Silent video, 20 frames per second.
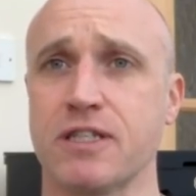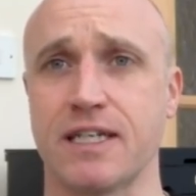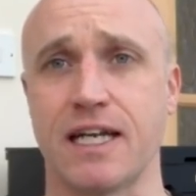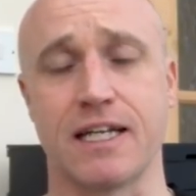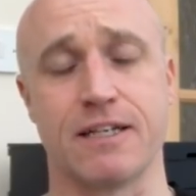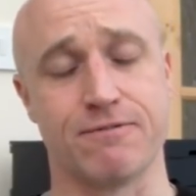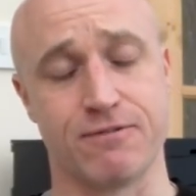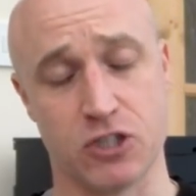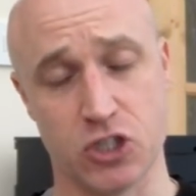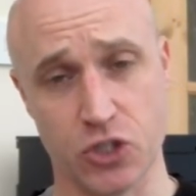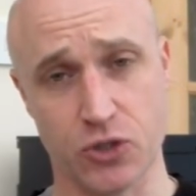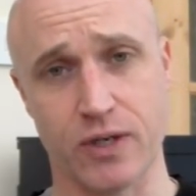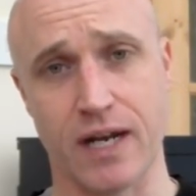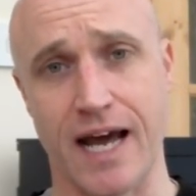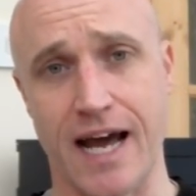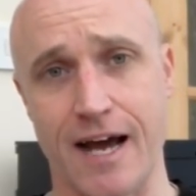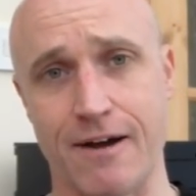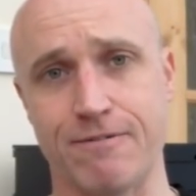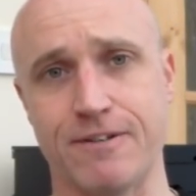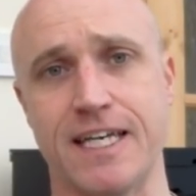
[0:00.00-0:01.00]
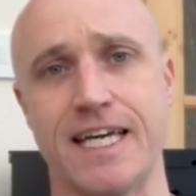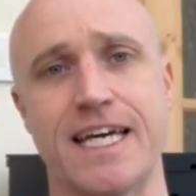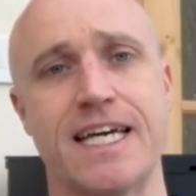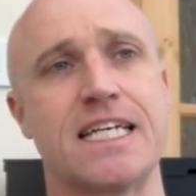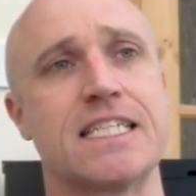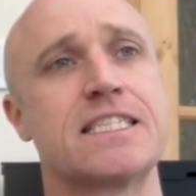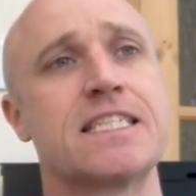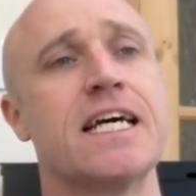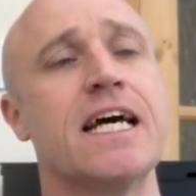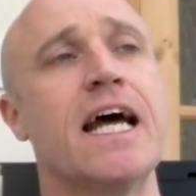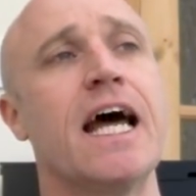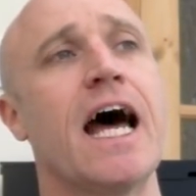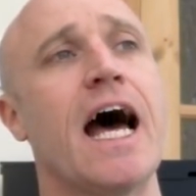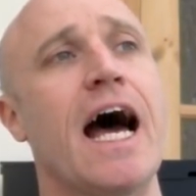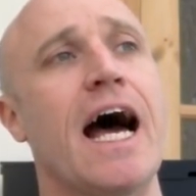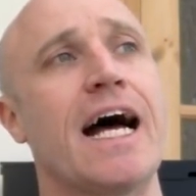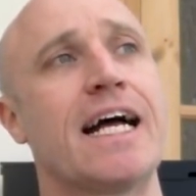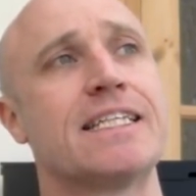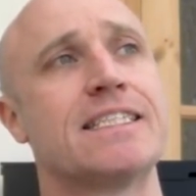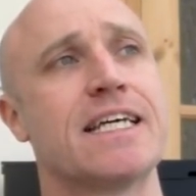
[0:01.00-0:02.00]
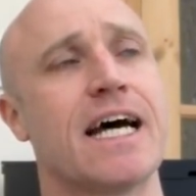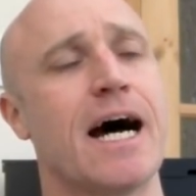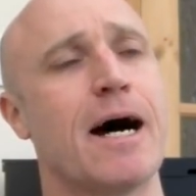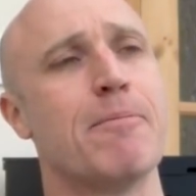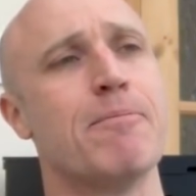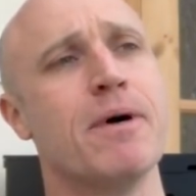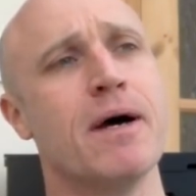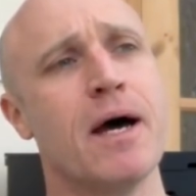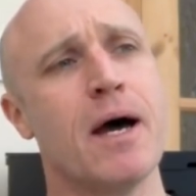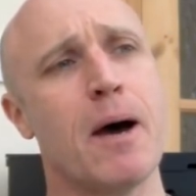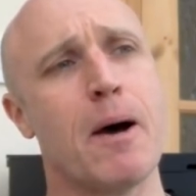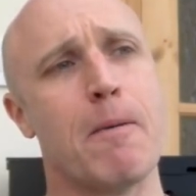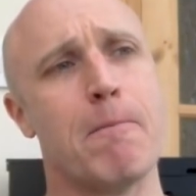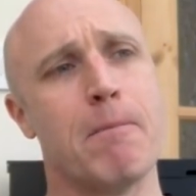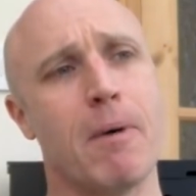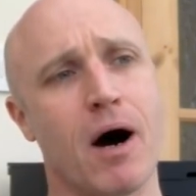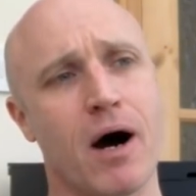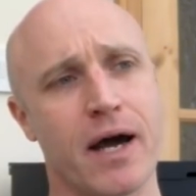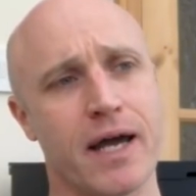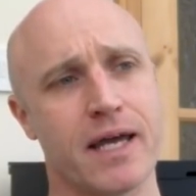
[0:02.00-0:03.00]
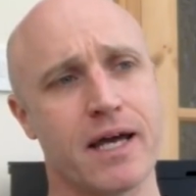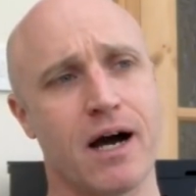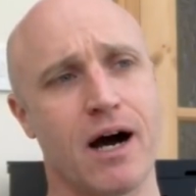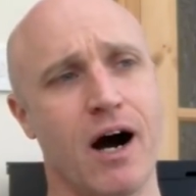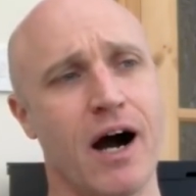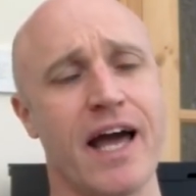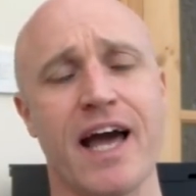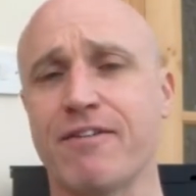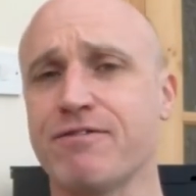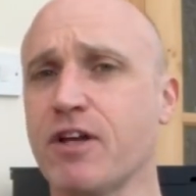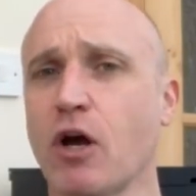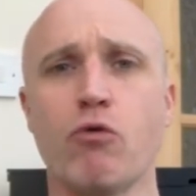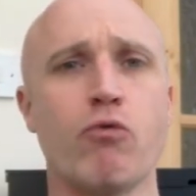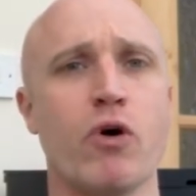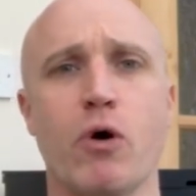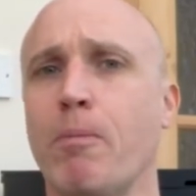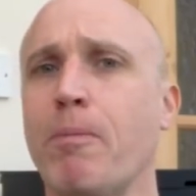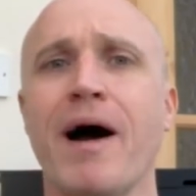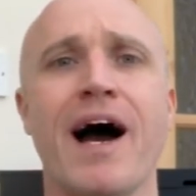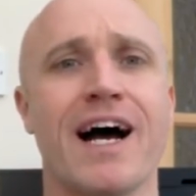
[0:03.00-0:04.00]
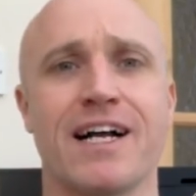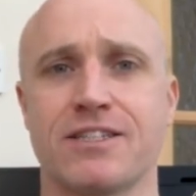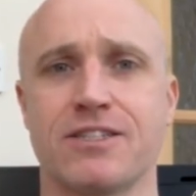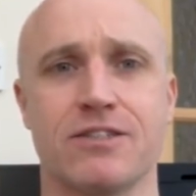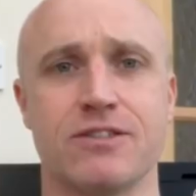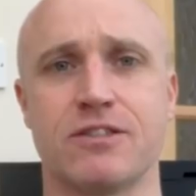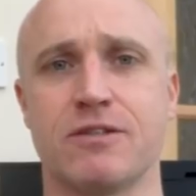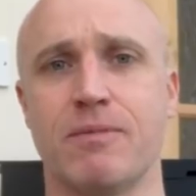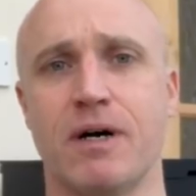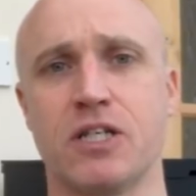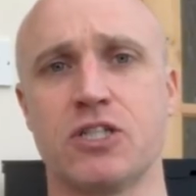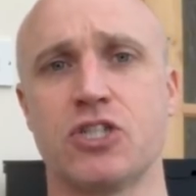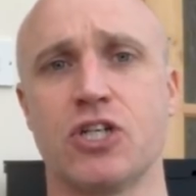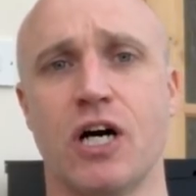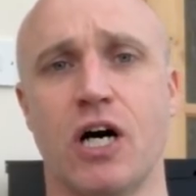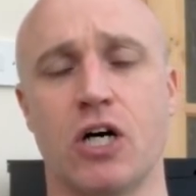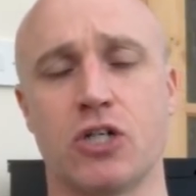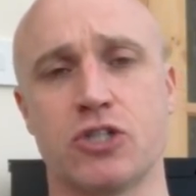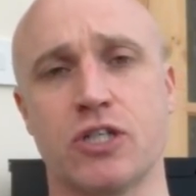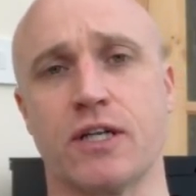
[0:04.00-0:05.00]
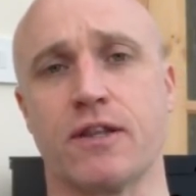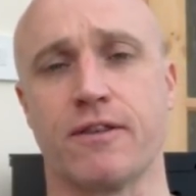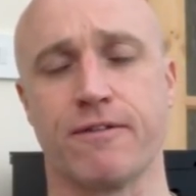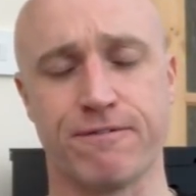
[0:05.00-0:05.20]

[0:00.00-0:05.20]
I'd had it for 2.5 years, and I have no real pattern to my charging.